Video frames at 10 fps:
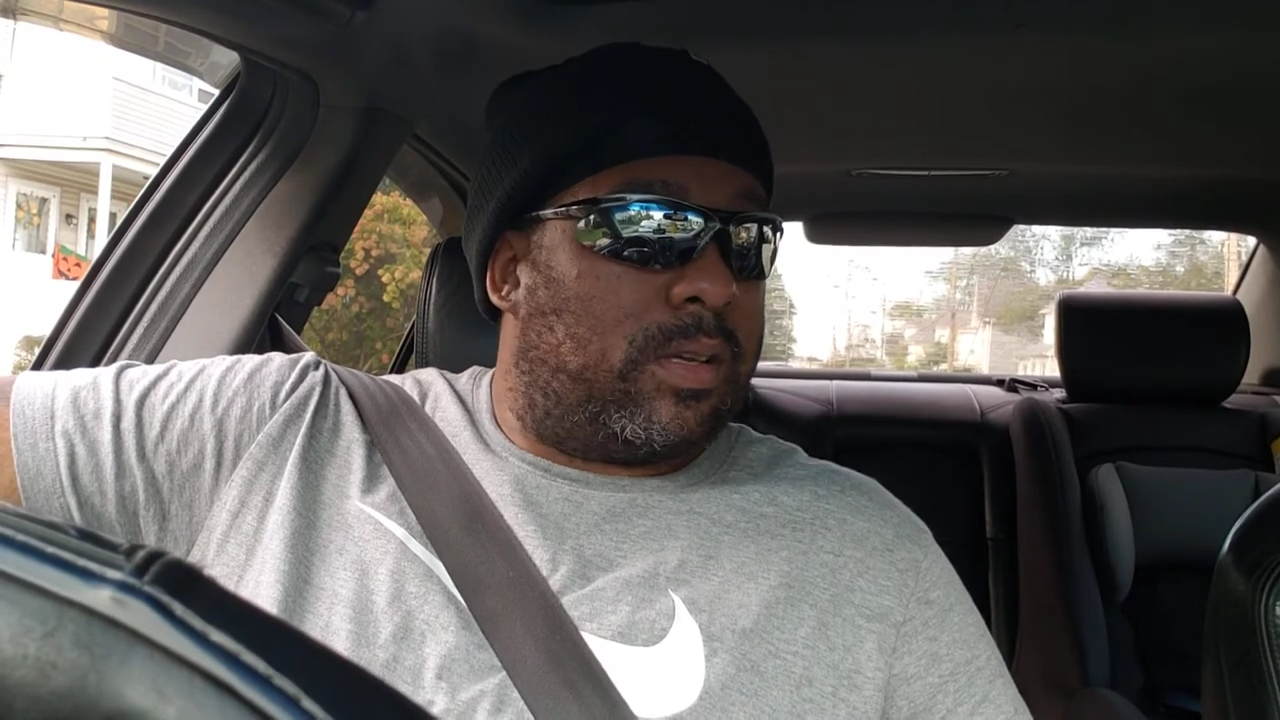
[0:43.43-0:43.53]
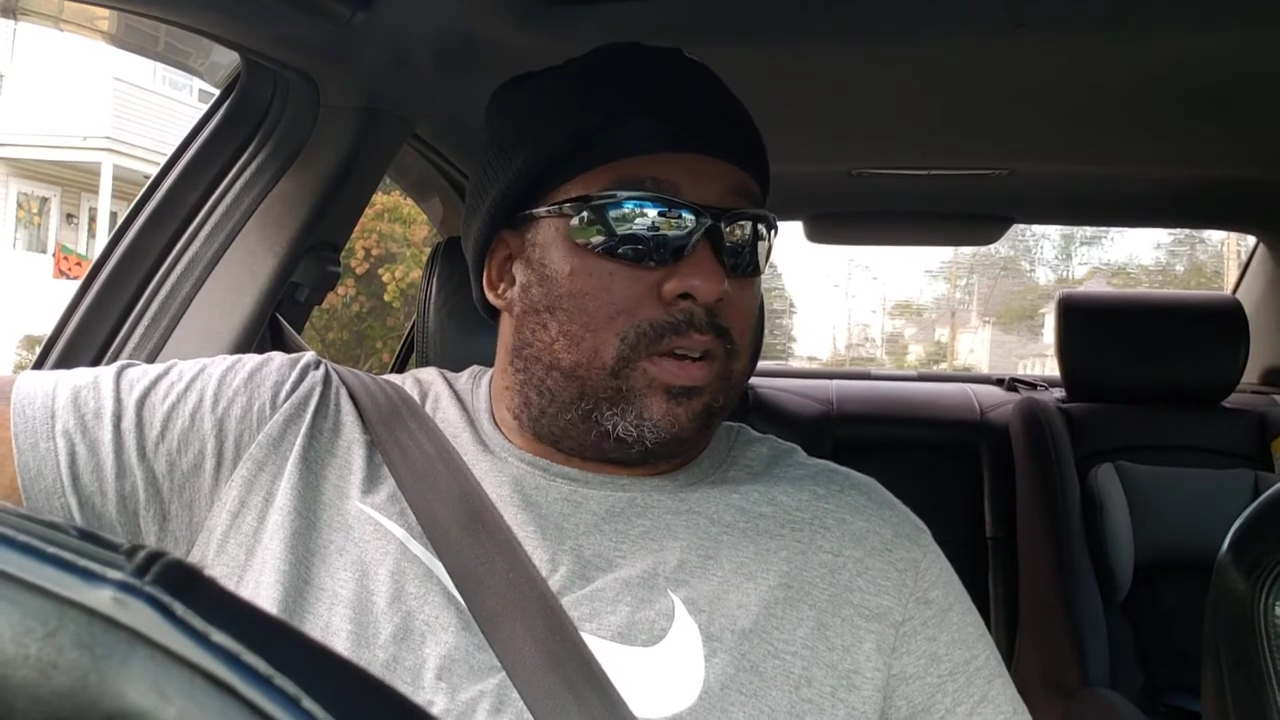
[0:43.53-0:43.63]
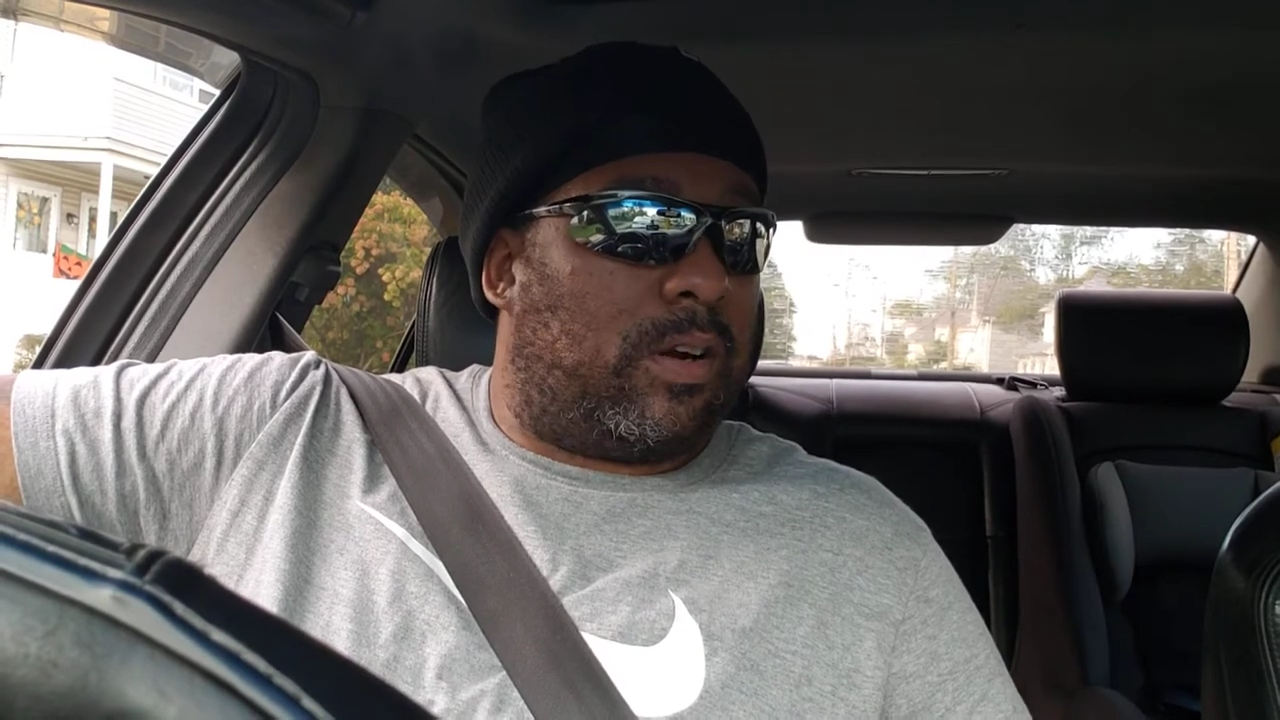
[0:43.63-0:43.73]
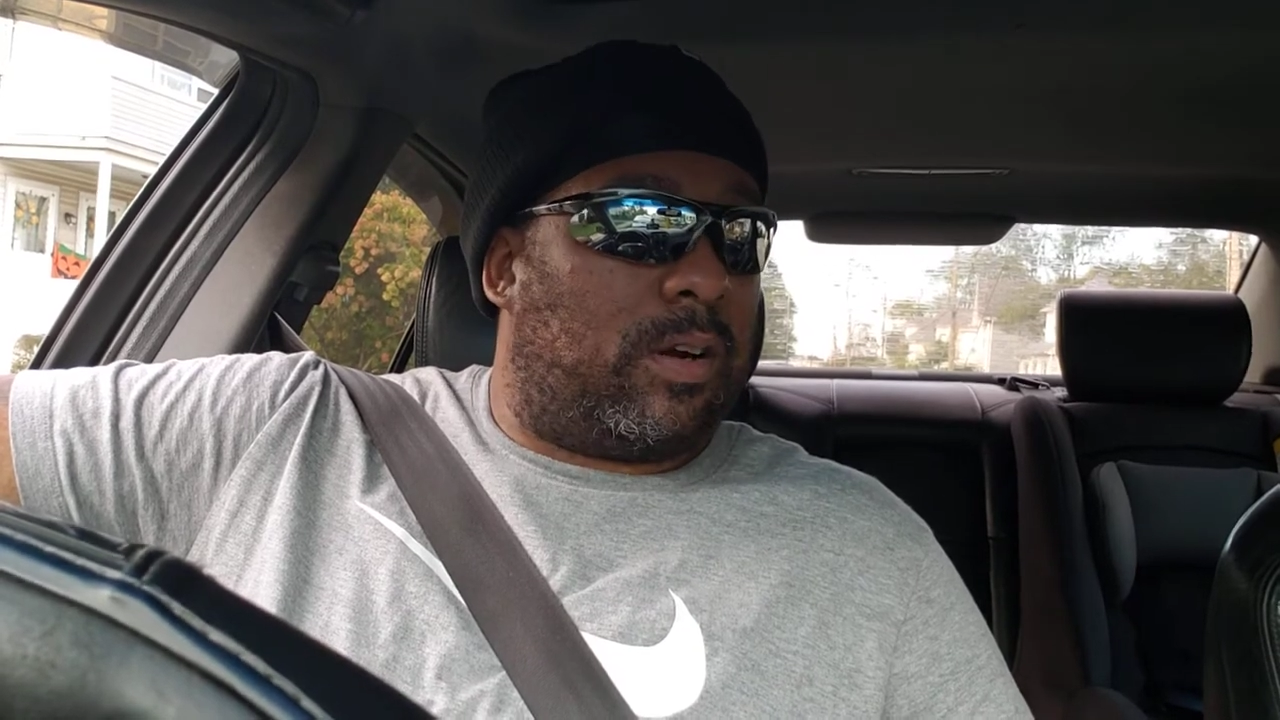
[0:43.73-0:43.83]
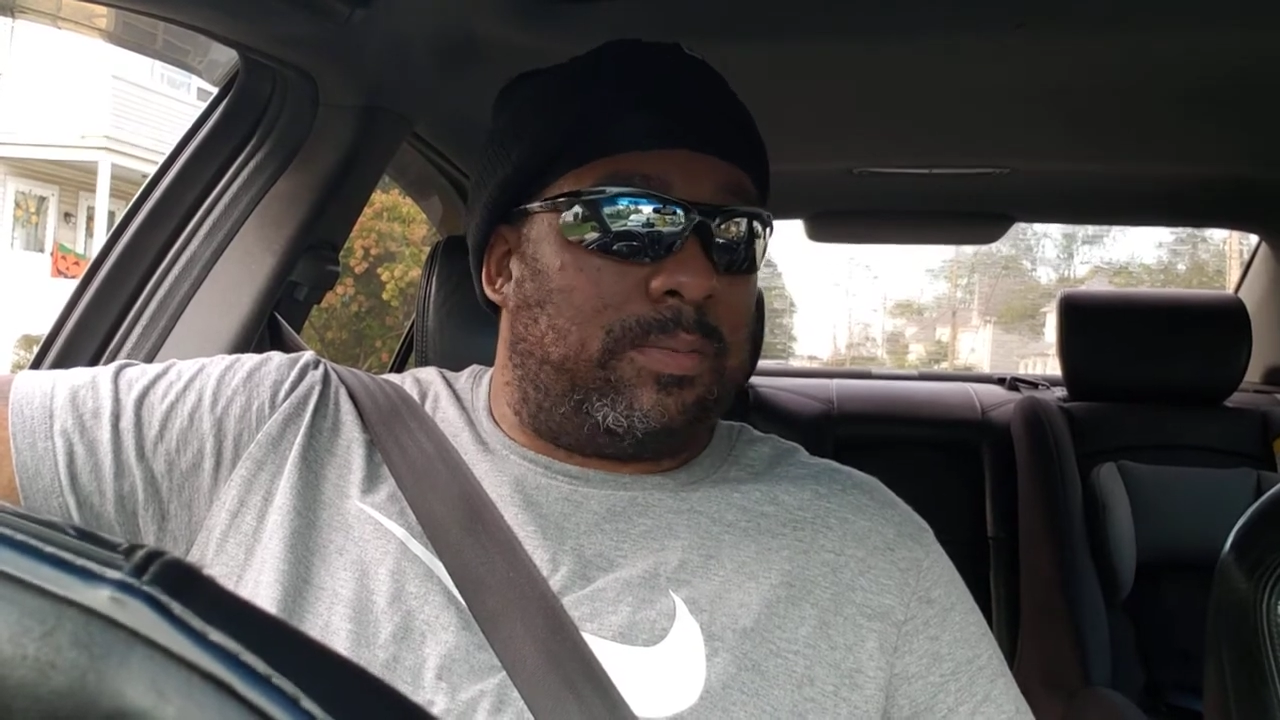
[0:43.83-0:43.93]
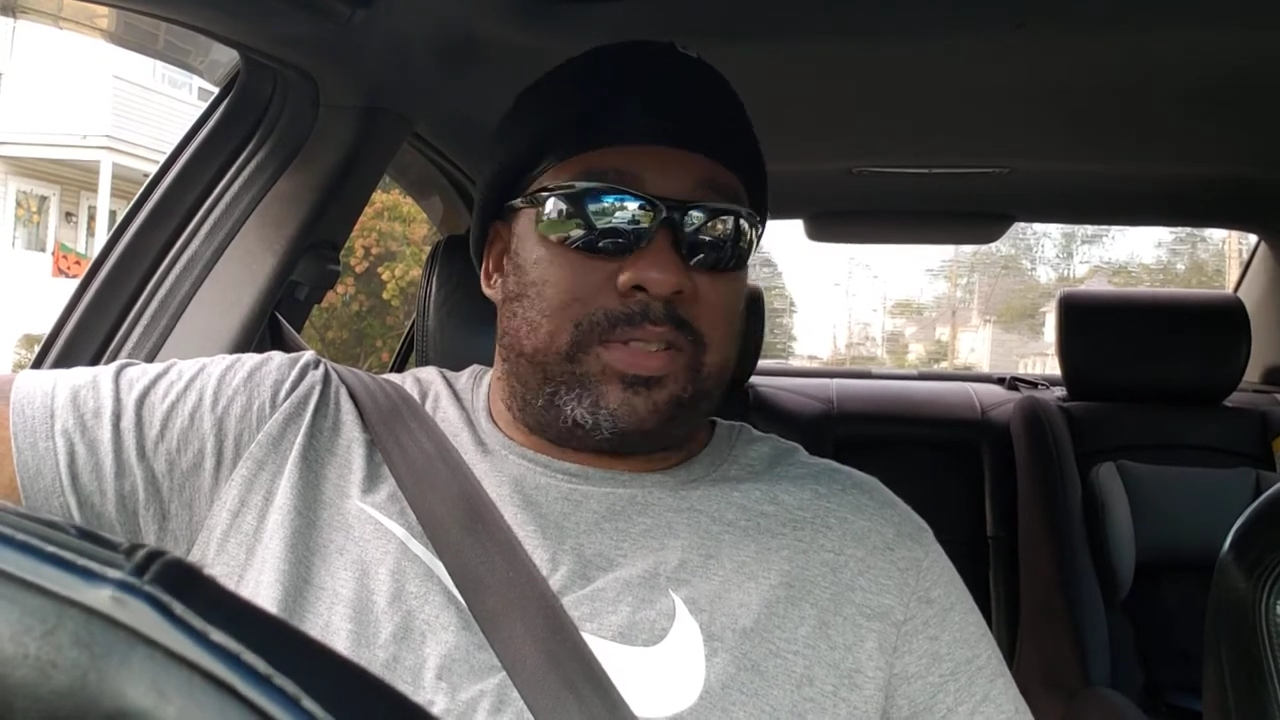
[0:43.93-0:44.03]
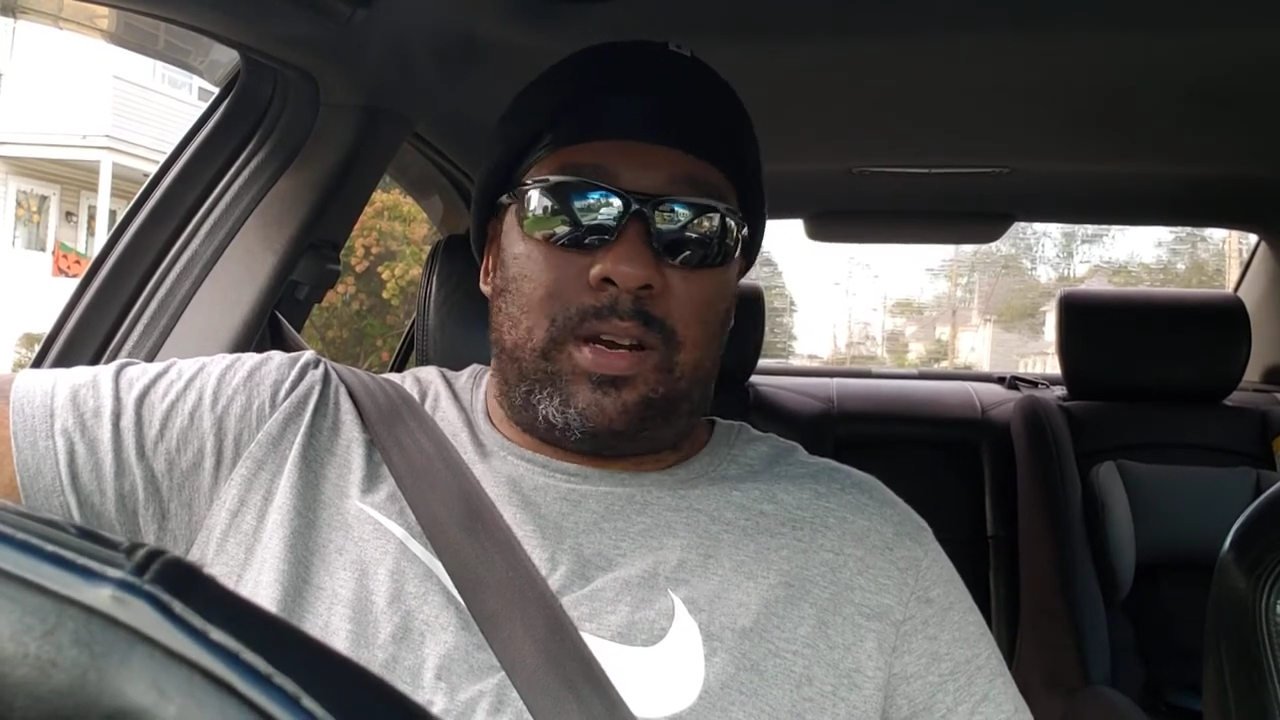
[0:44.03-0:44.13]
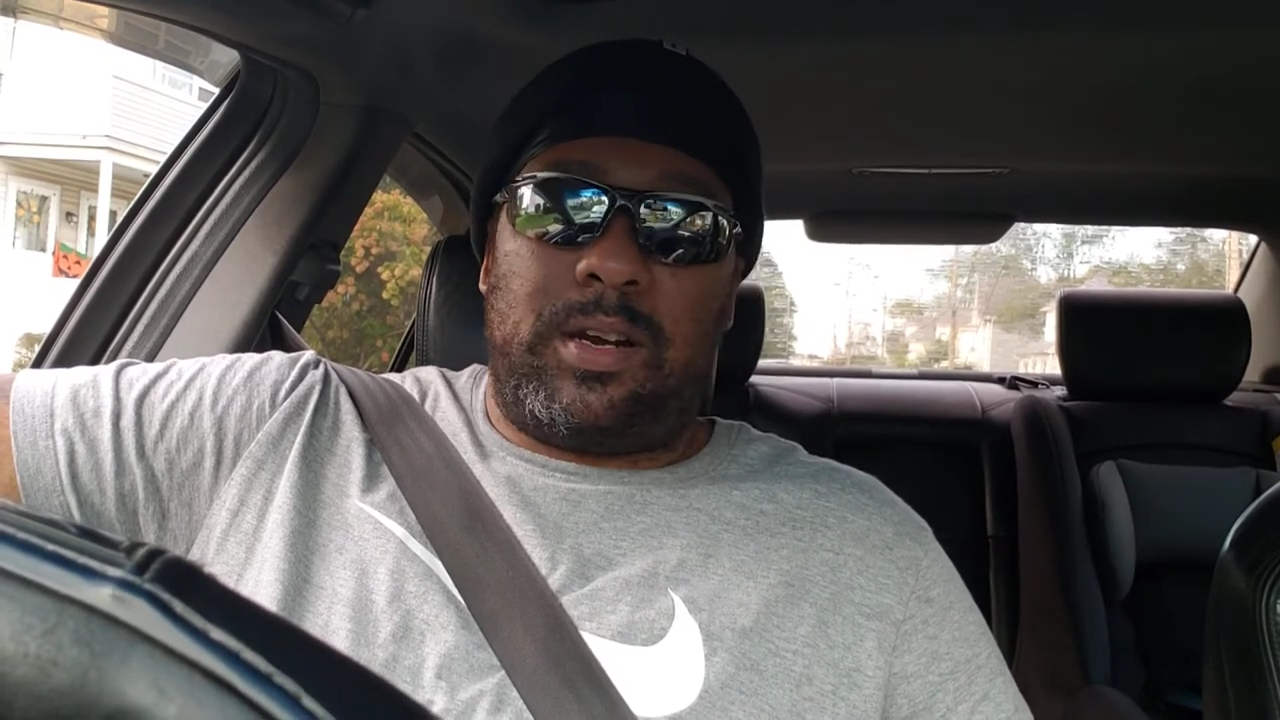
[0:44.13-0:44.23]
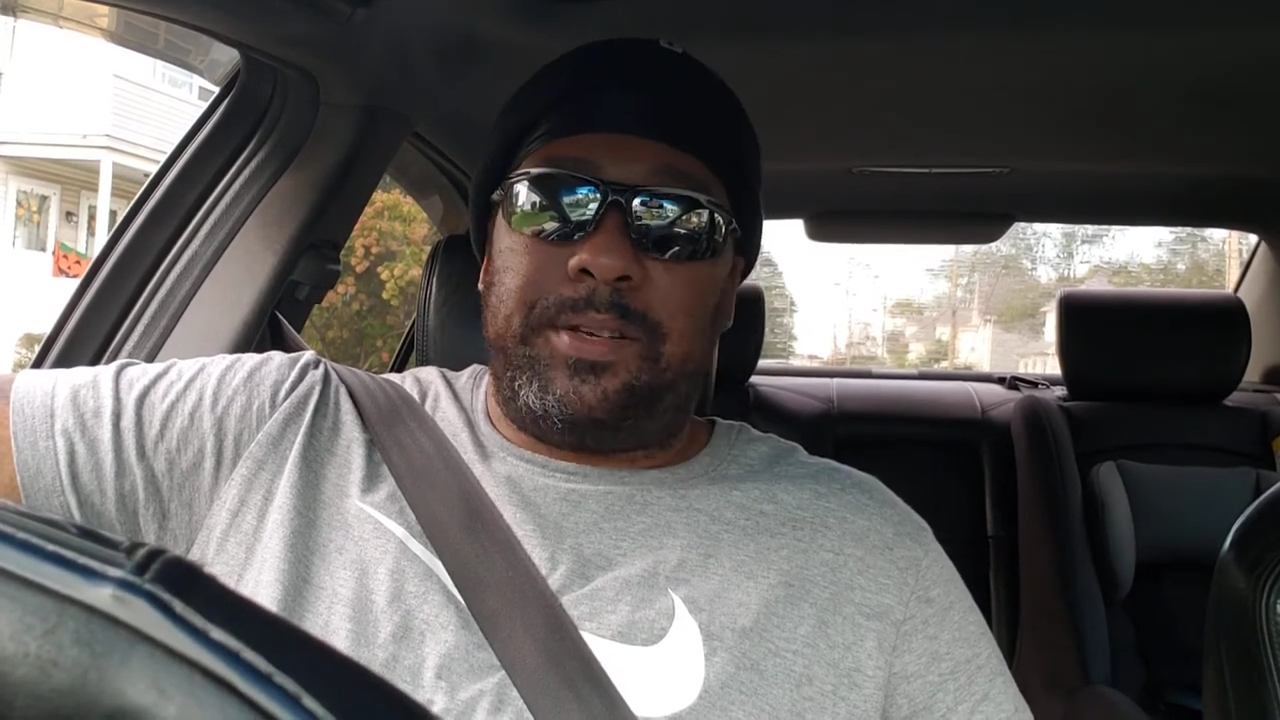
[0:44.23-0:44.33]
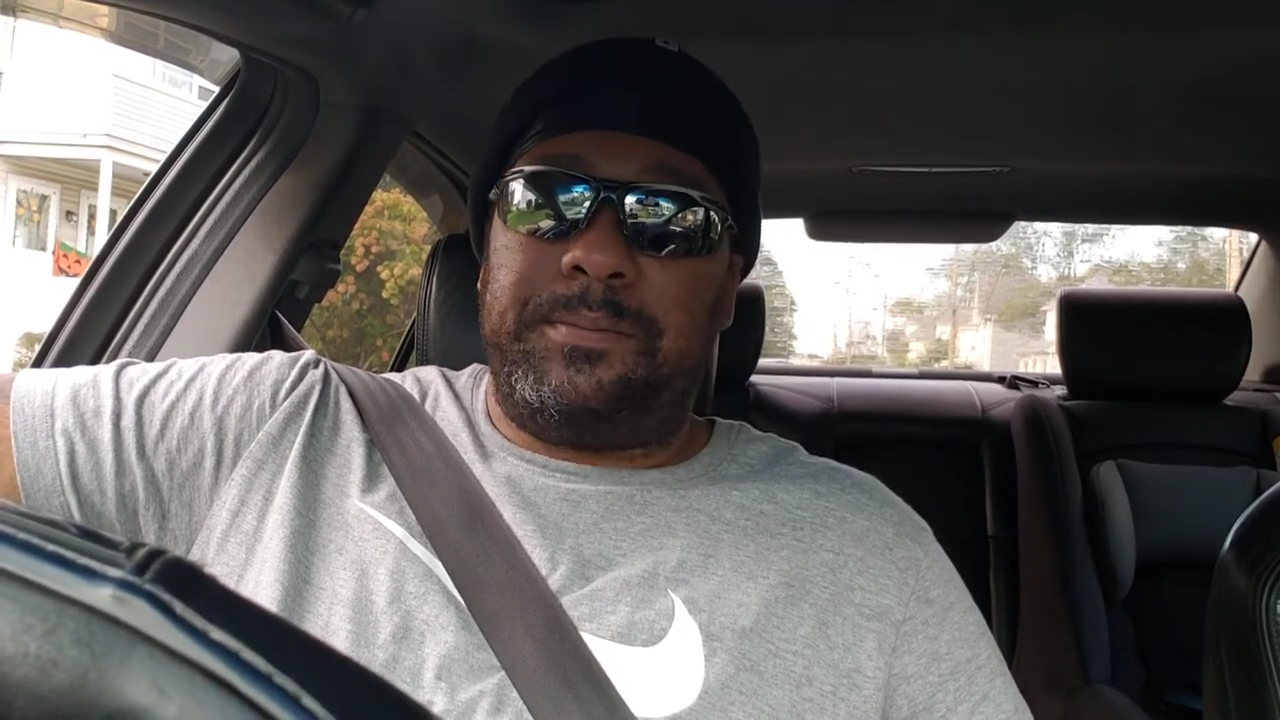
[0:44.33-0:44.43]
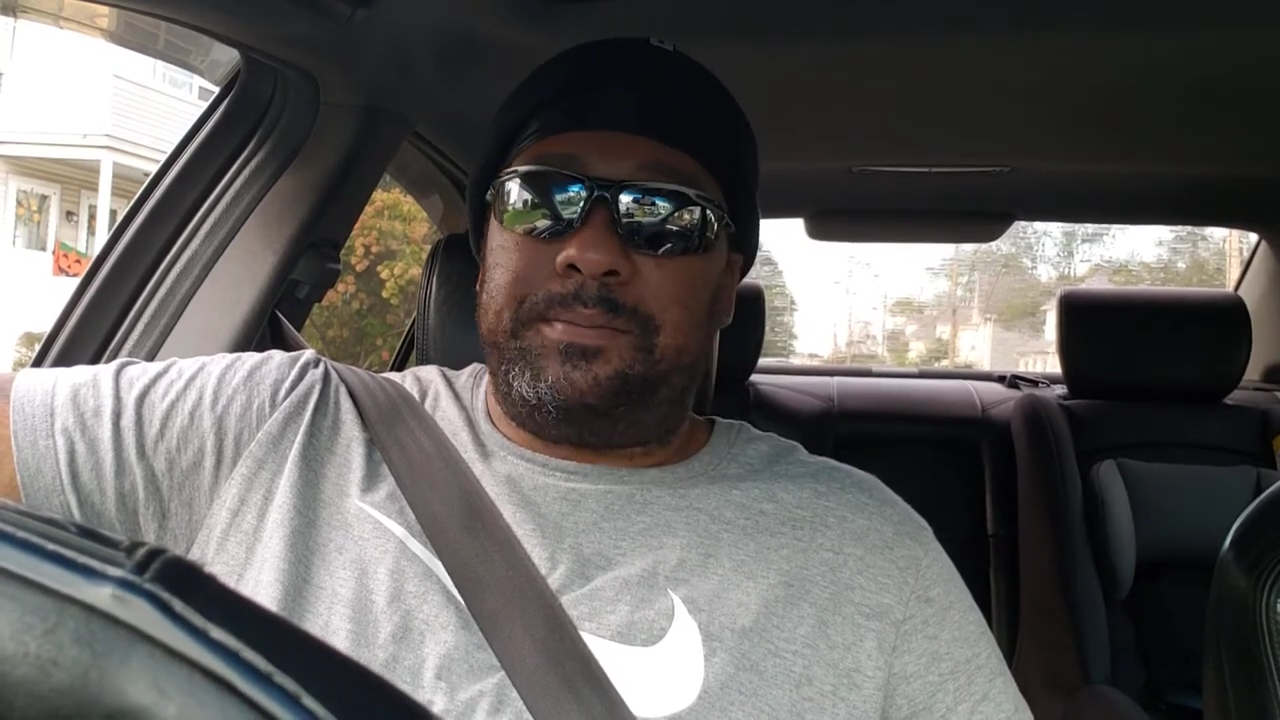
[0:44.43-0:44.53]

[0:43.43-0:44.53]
or I'm sorry,